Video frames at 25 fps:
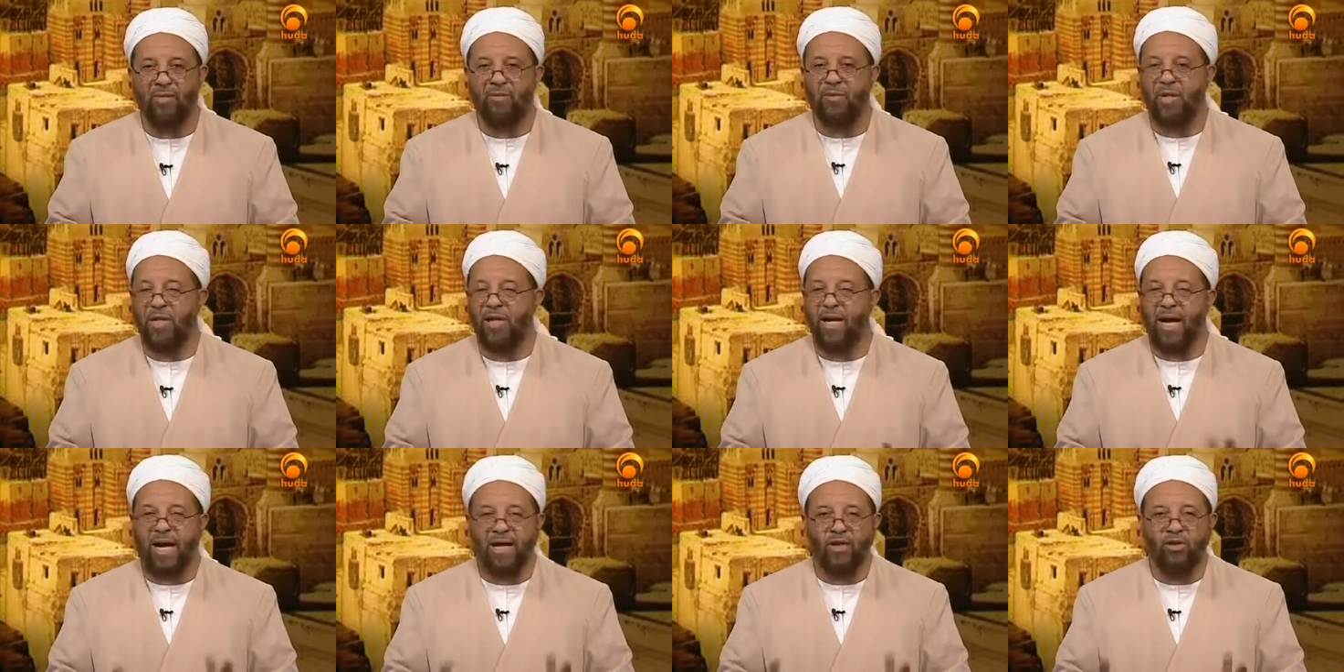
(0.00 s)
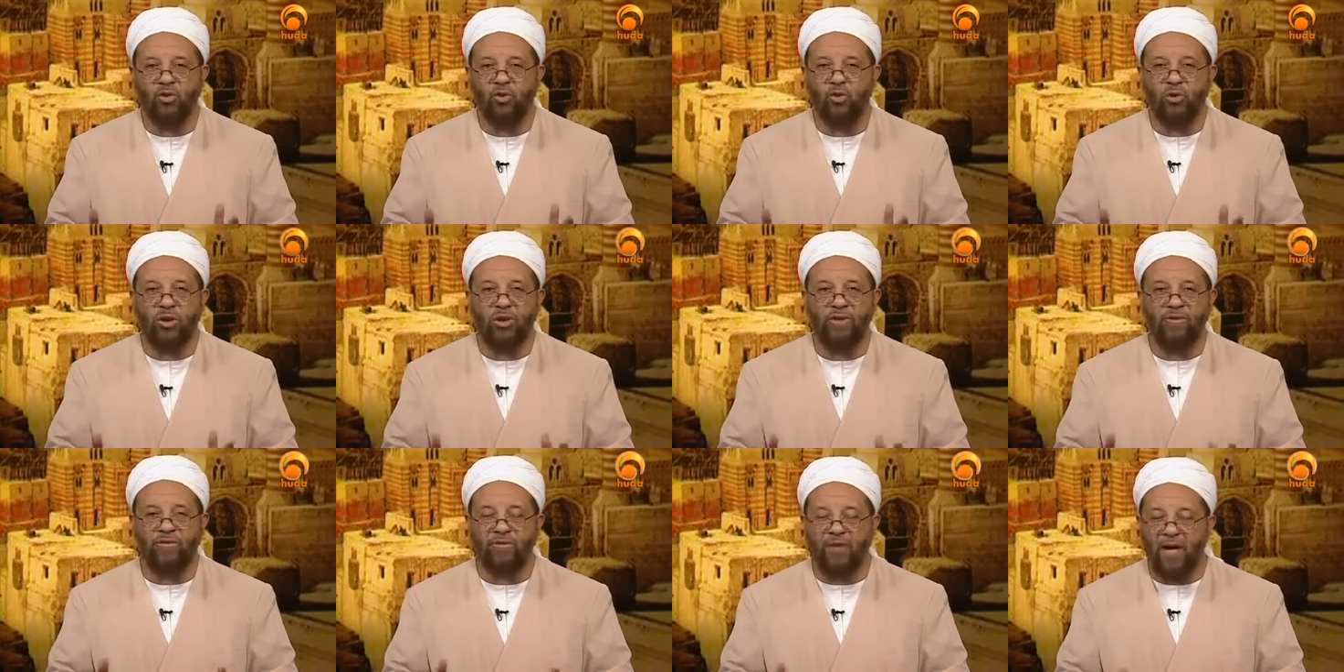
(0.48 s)
they
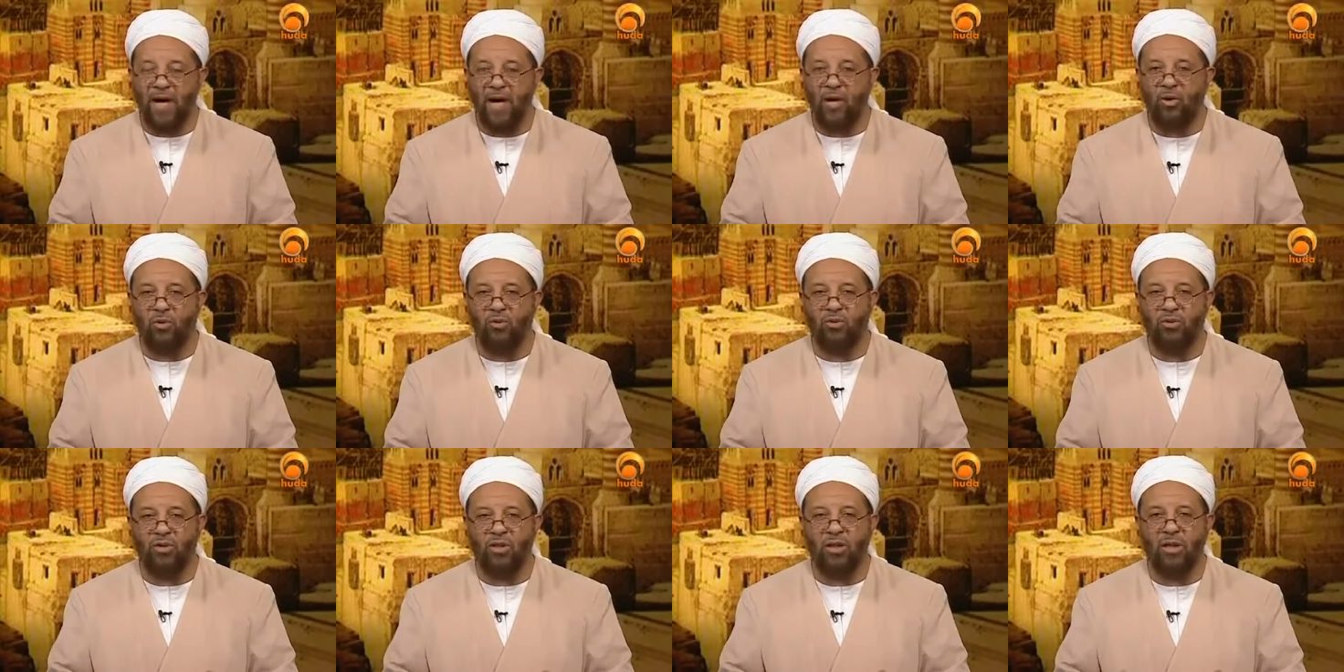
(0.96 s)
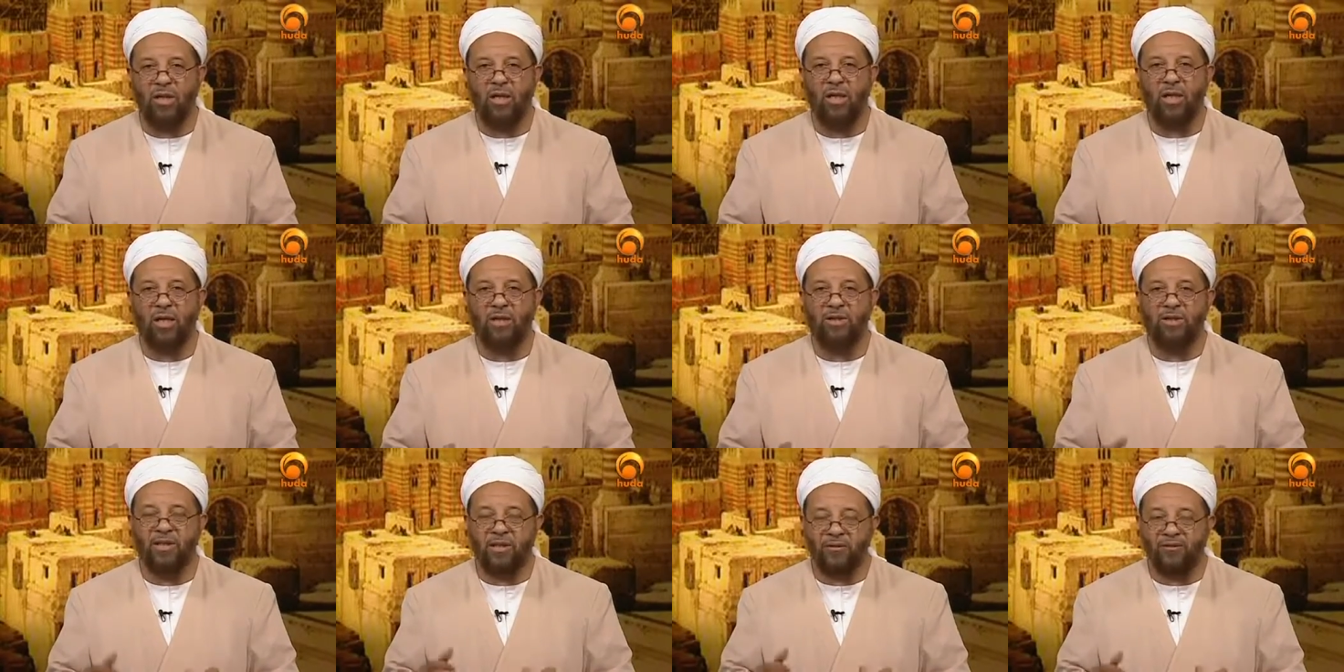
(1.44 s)
actually found
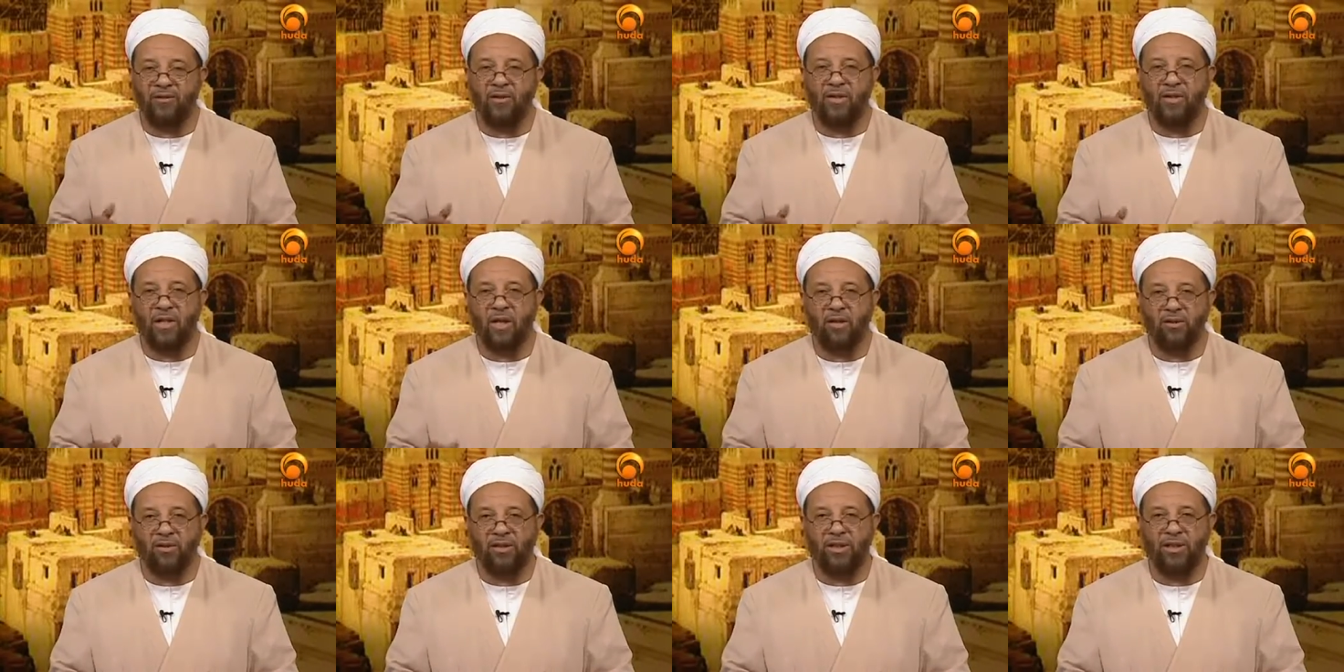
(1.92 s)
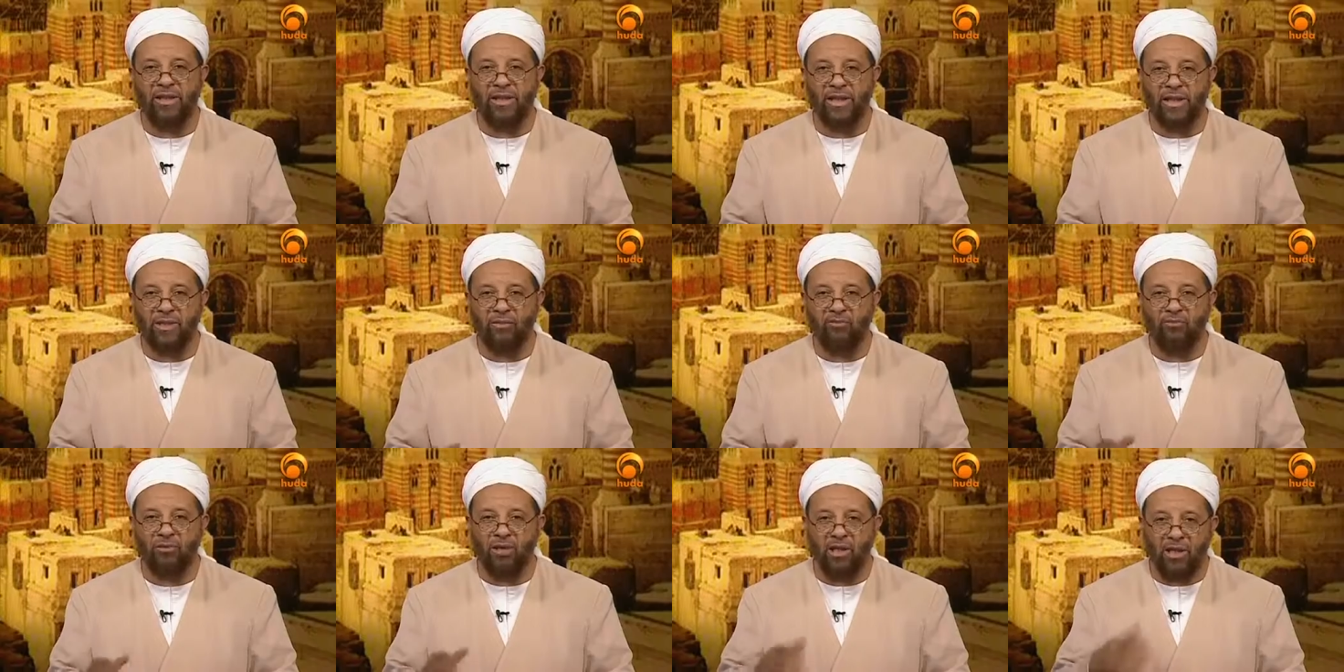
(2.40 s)
difficulty
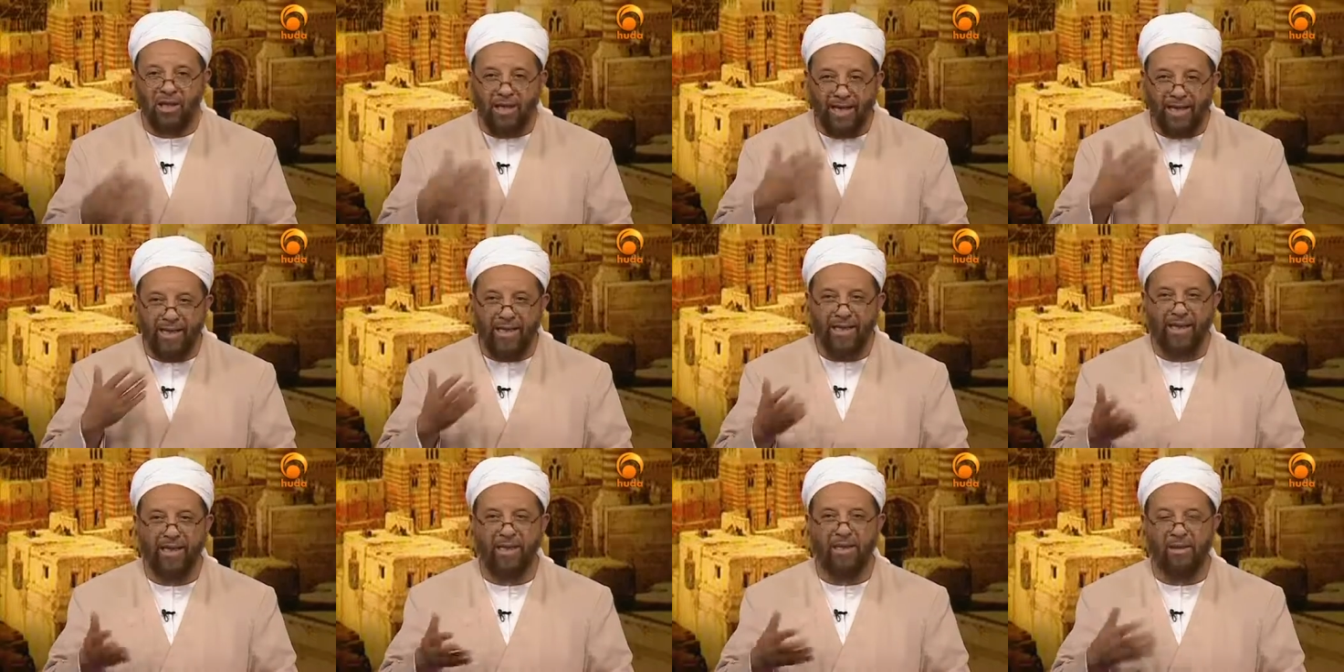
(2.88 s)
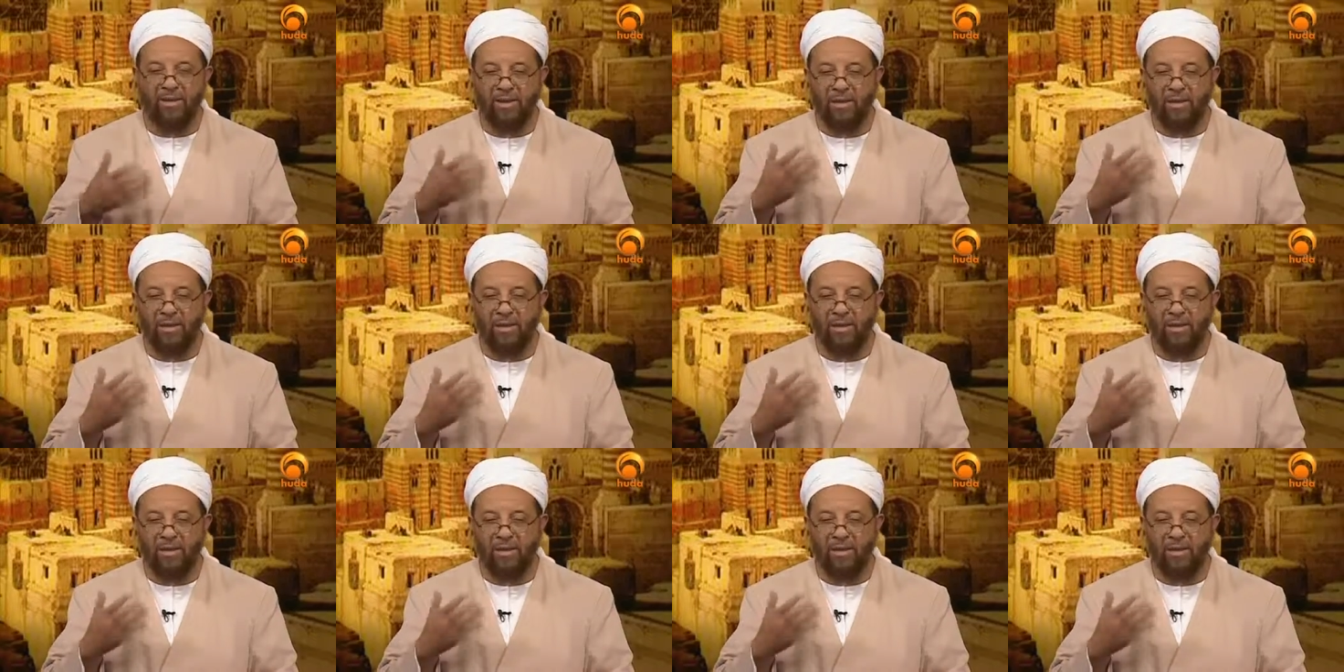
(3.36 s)
in relating